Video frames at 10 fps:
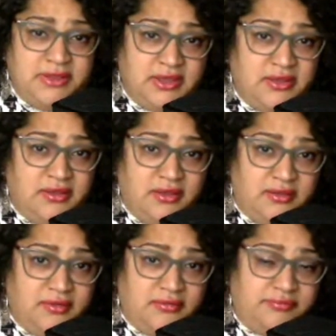like
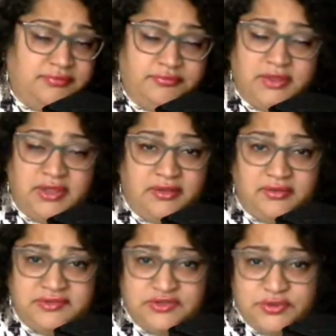a
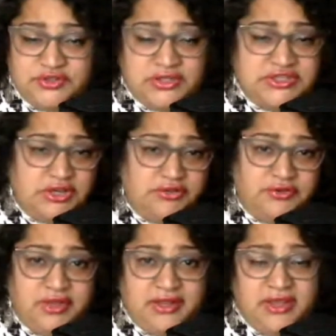situation in
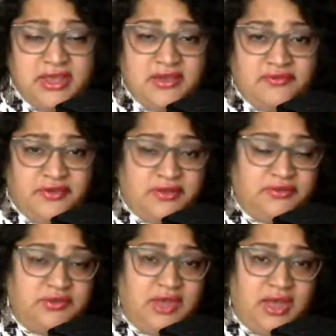childhood that
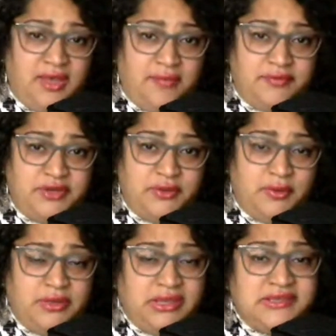felt
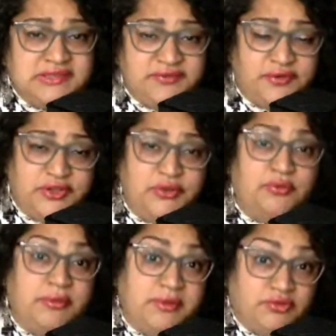uneasy for you, or
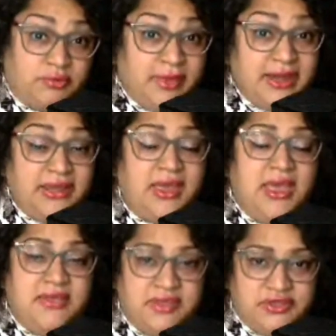maybe traumatic.
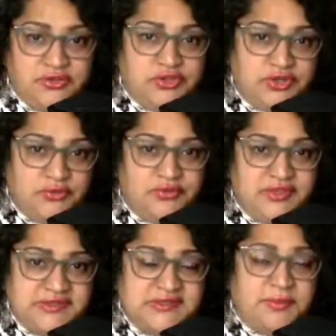Then
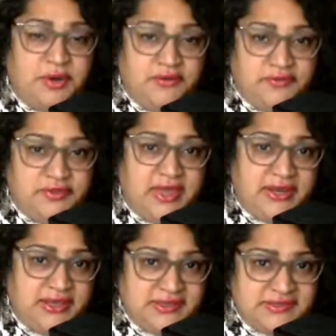this is a part of you that
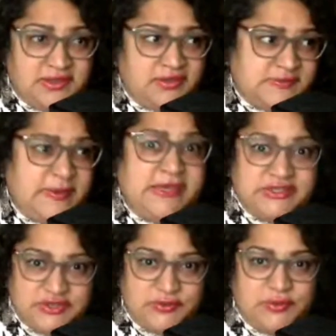is speaking
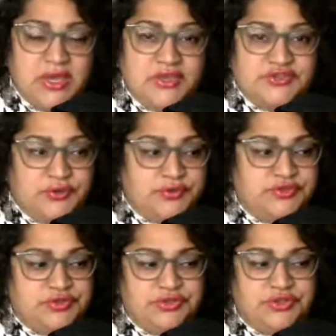to you. So
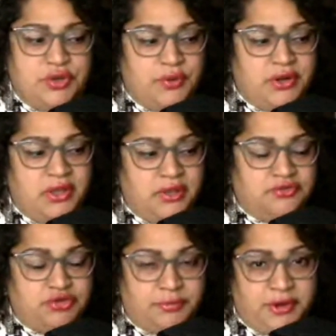you don't want to
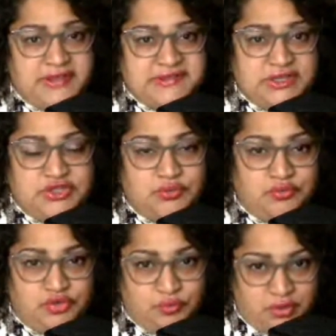repress it. You
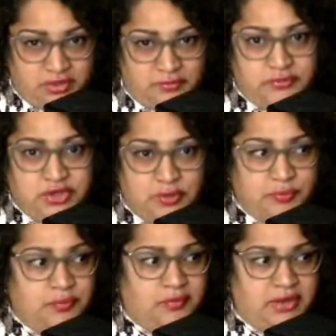want to
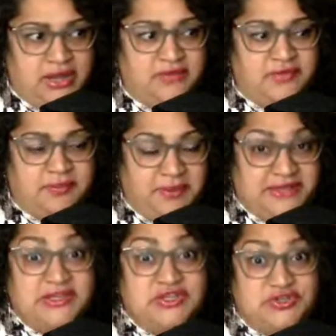kind of like pay
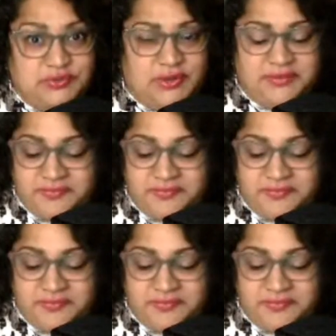attention to it